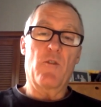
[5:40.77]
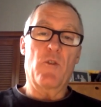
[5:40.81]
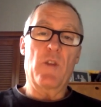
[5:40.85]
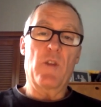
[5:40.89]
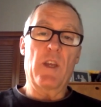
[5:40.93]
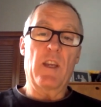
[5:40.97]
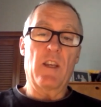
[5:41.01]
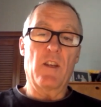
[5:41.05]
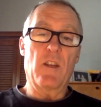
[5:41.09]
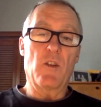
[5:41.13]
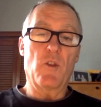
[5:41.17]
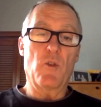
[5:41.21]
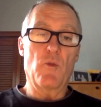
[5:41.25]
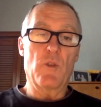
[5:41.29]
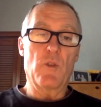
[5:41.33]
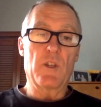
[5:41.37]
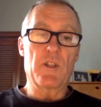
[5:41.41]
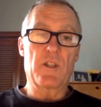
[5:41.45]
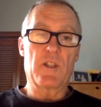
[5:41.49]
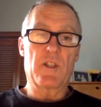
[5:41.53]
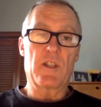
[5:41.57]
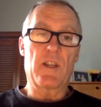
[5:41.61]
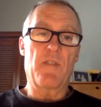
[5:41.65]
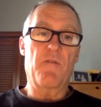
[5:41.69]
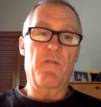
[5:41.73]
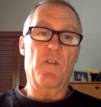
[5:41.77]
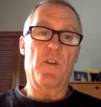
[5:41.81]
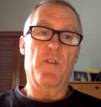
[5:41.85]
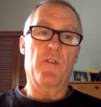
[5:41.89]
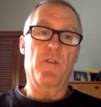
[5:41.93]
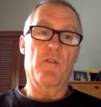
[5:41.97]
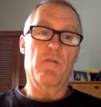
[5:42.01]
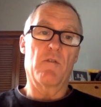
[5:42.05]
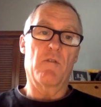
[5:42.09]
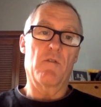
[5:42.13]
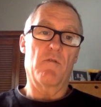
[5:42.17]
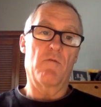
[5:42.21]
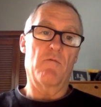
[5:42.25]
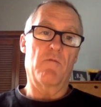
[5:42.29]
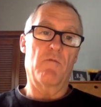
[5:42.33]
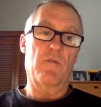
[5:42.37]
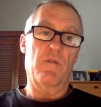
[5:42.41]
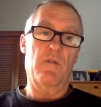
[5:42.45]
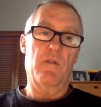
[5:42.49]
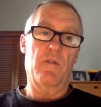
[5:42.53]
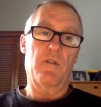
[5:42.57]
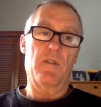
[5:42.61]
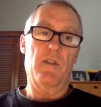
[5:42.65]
they can do this stuff on their own